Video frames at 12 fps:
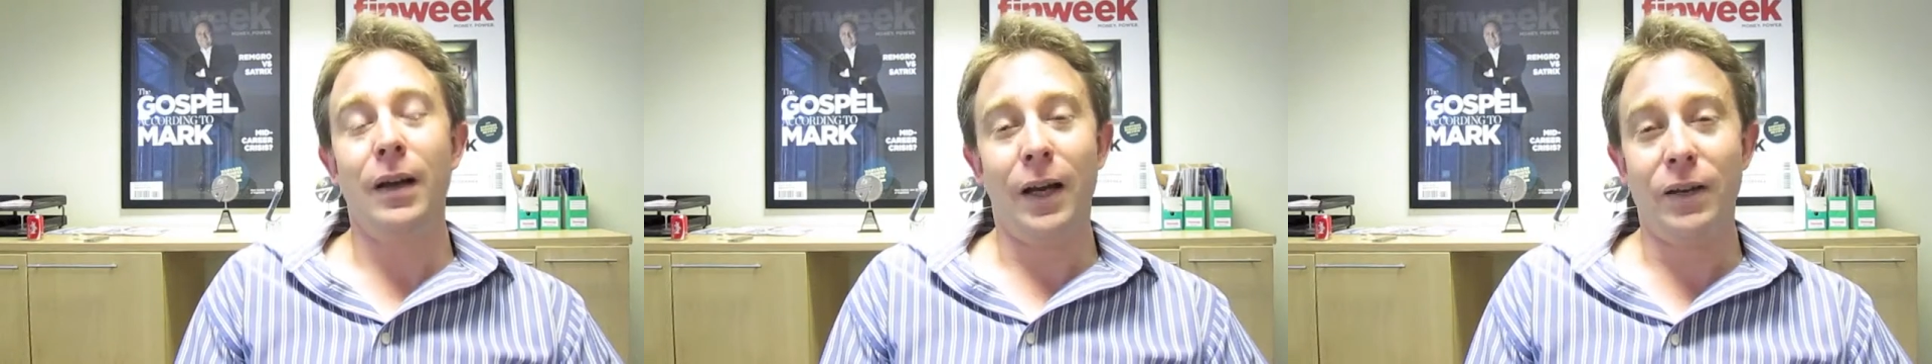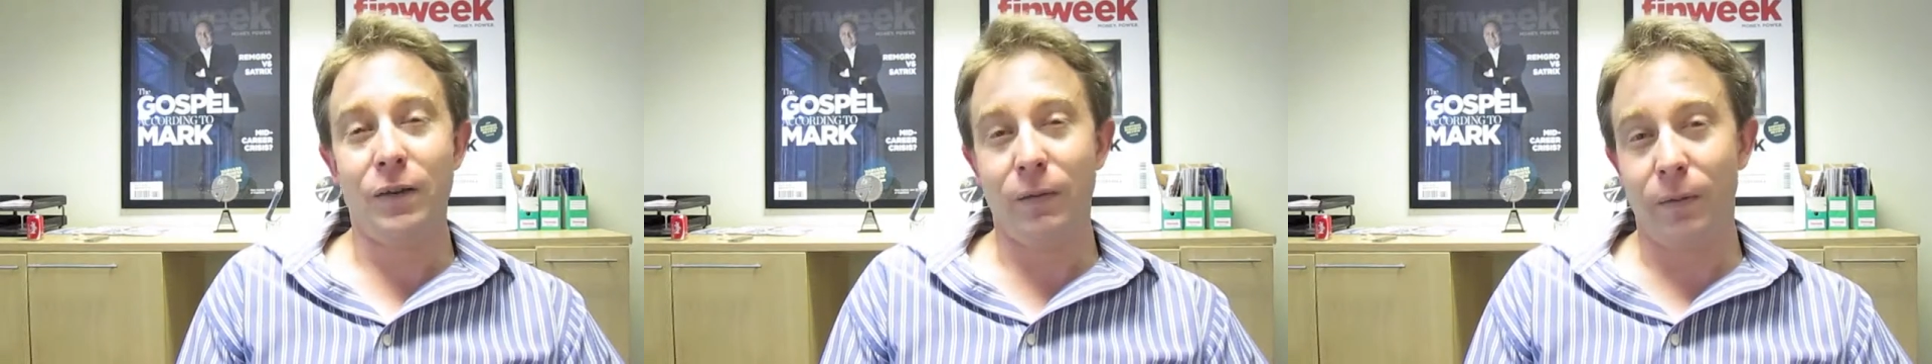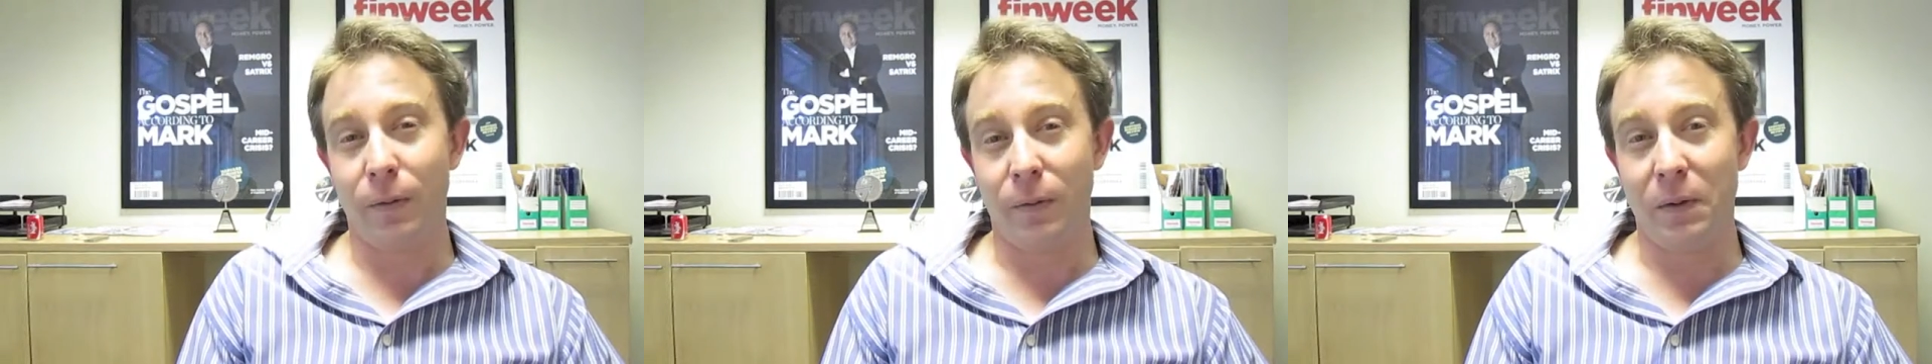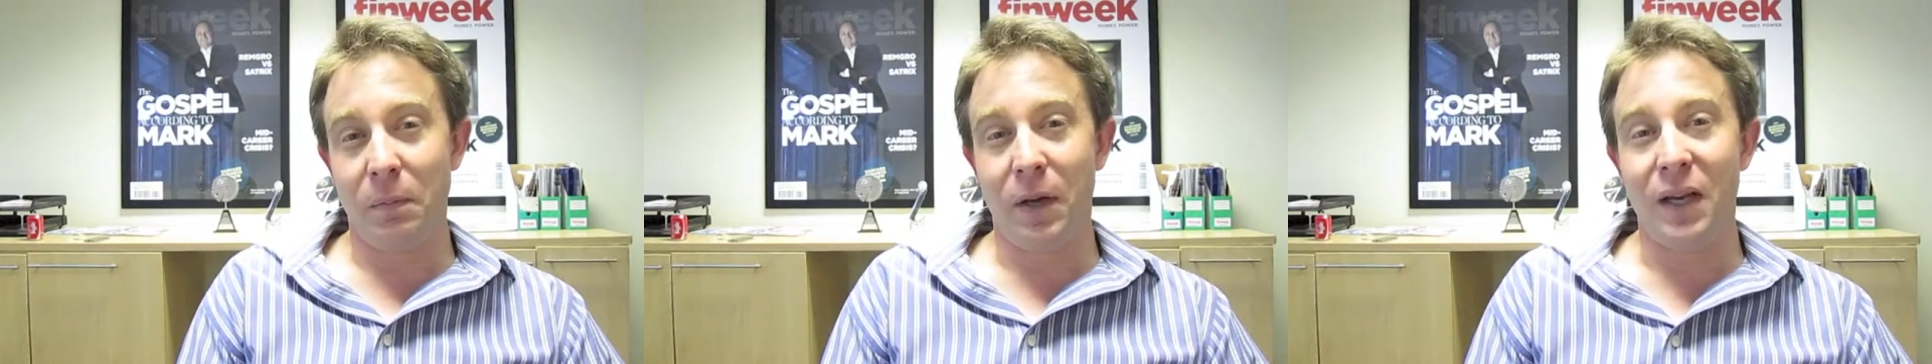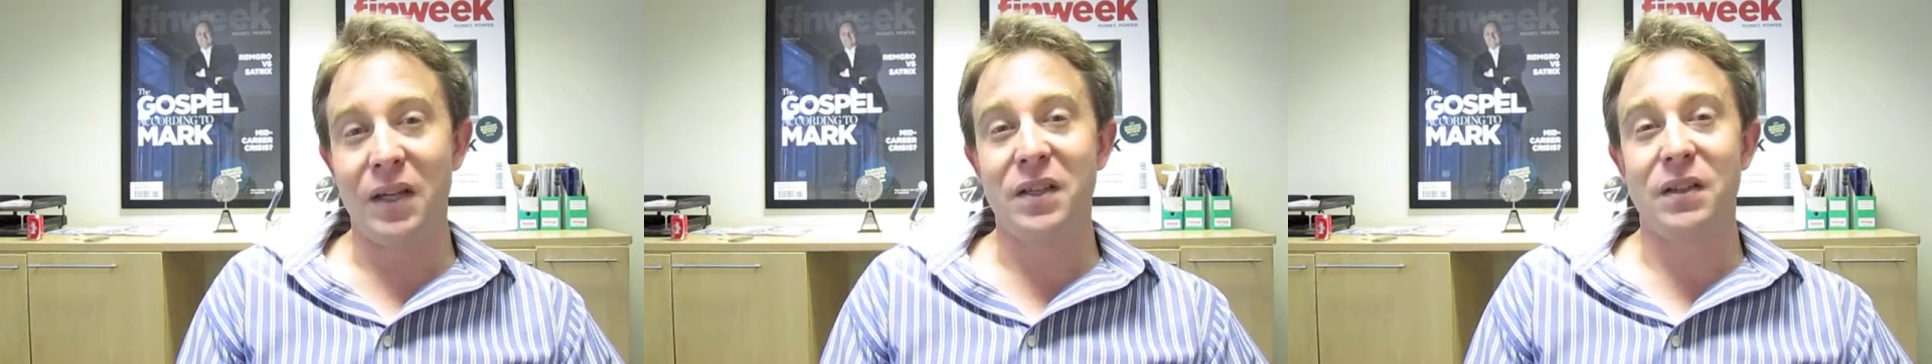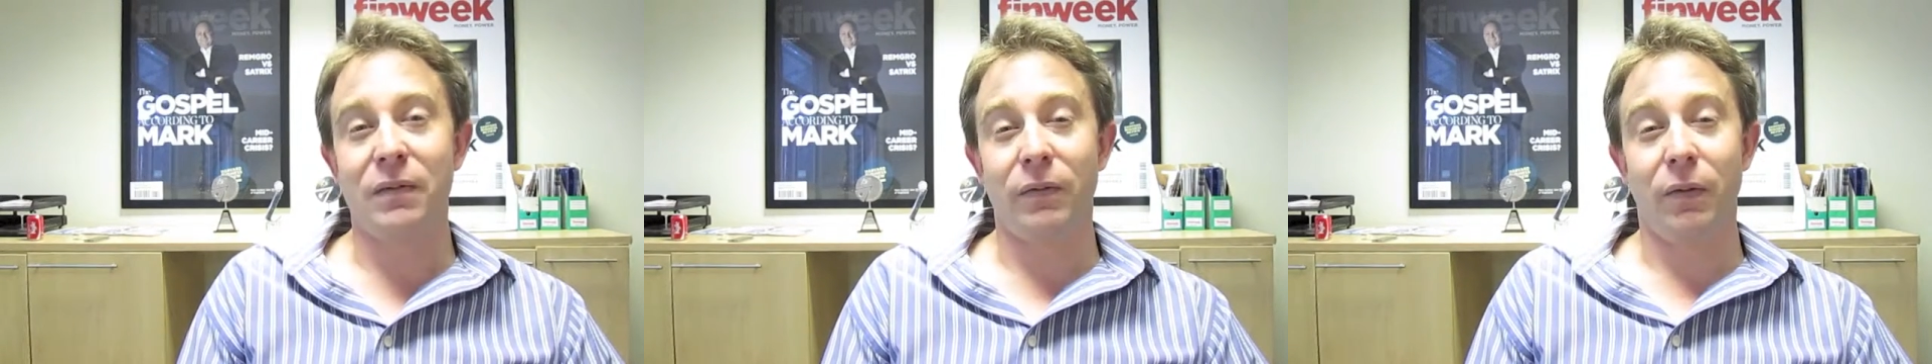150
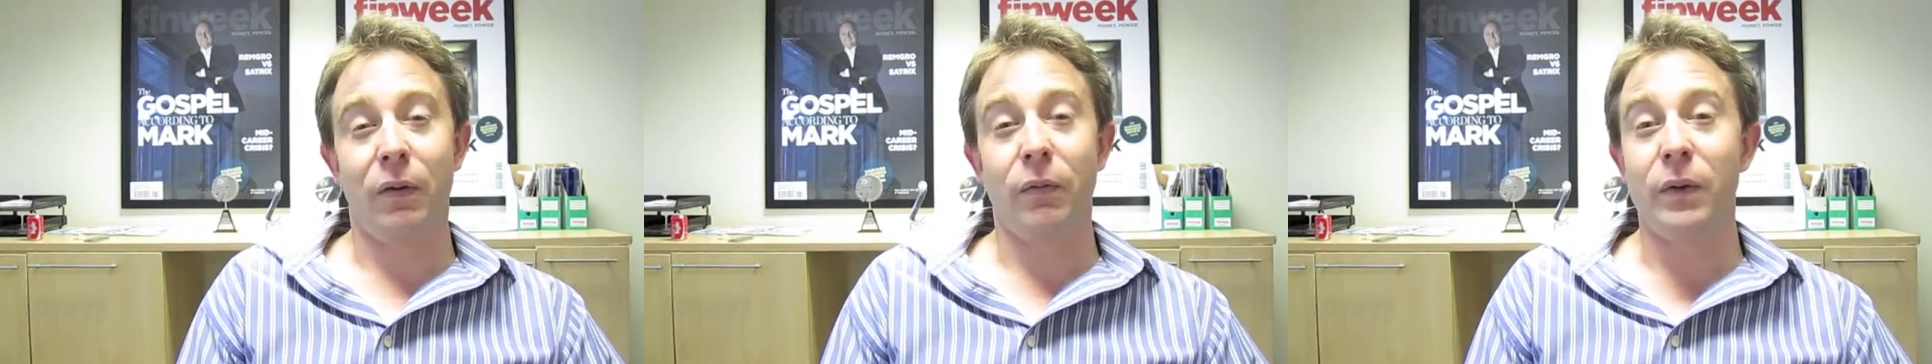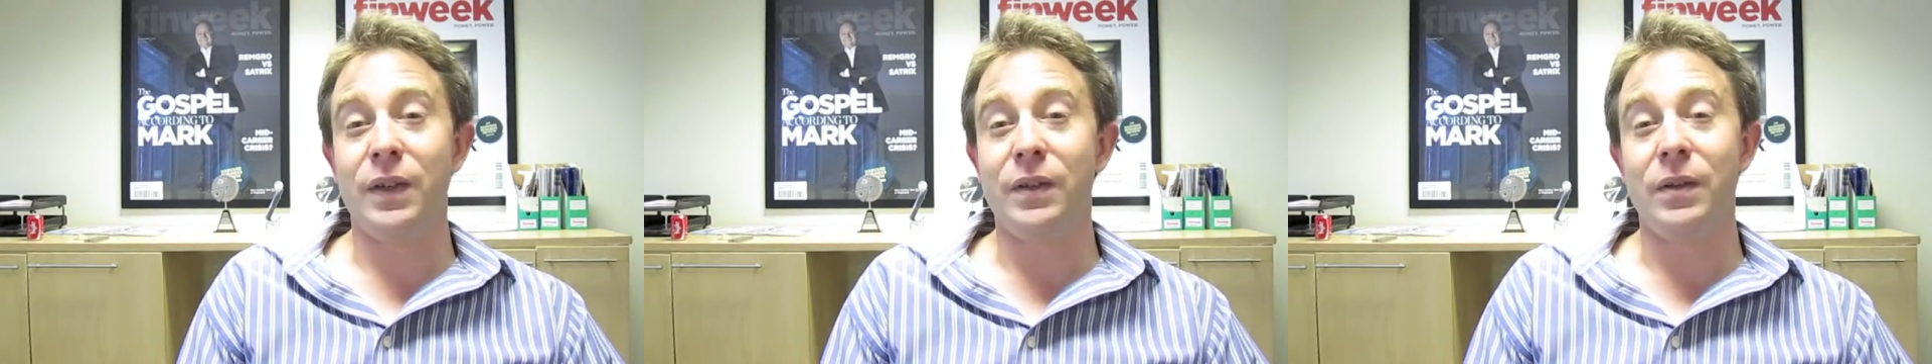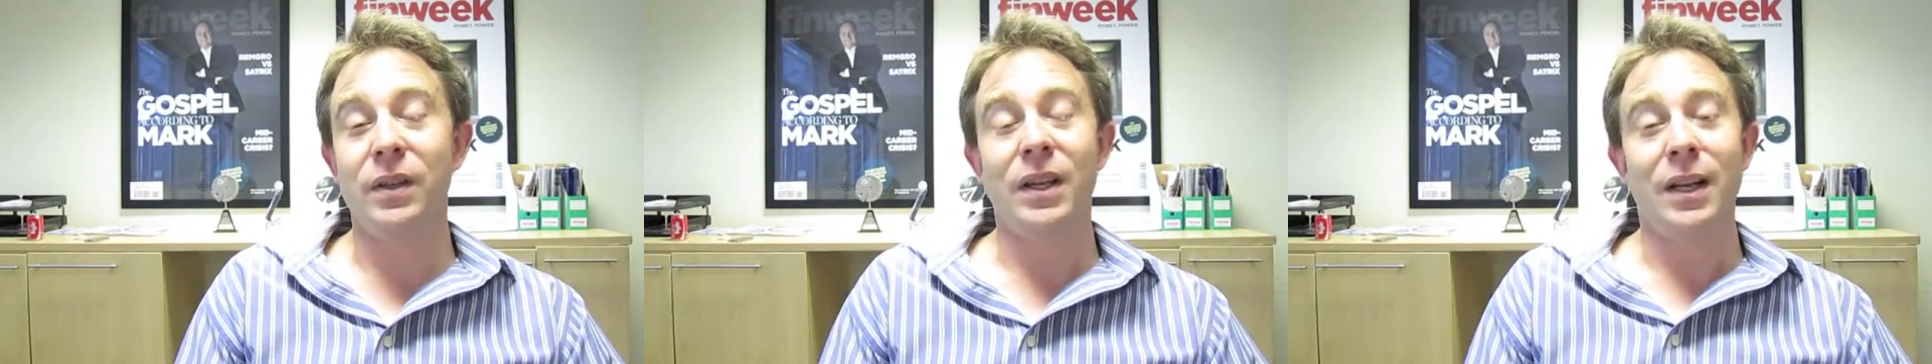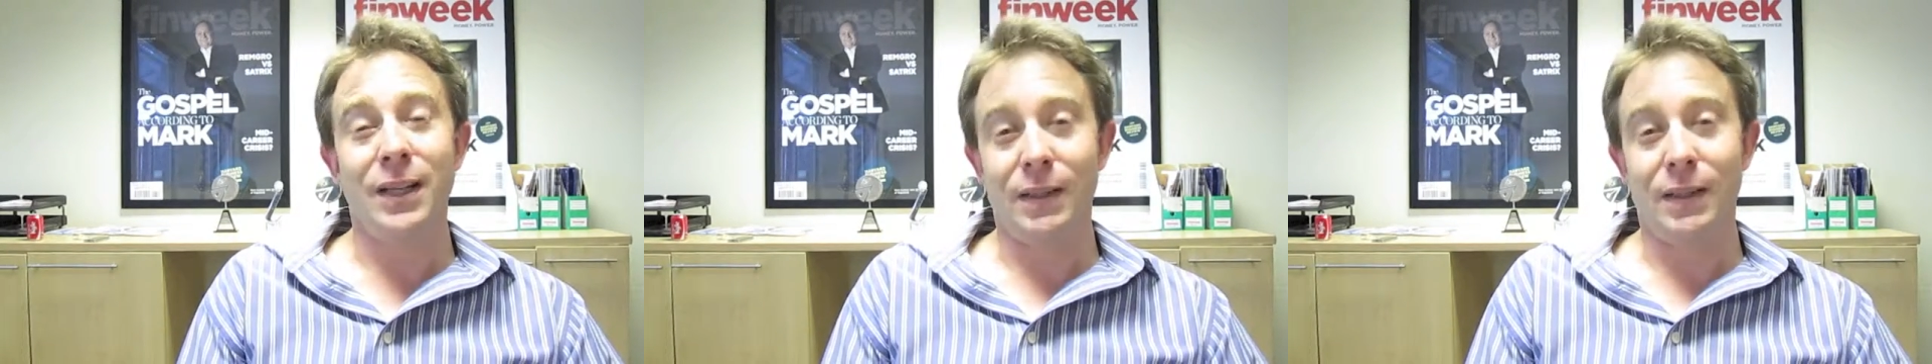pages of research.